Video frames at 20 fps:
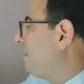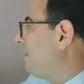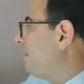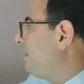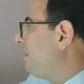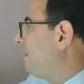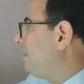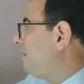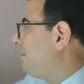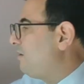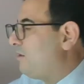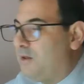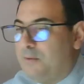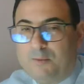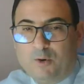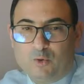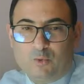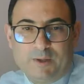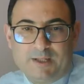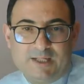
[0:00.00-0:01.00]

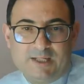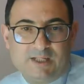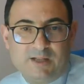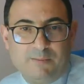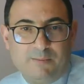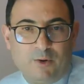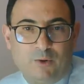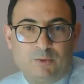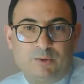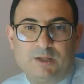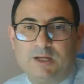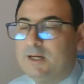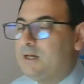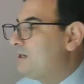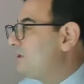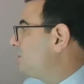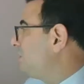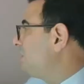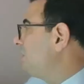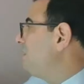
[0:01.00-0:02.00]
What is the mode?
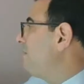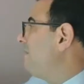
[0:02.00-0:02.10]
Just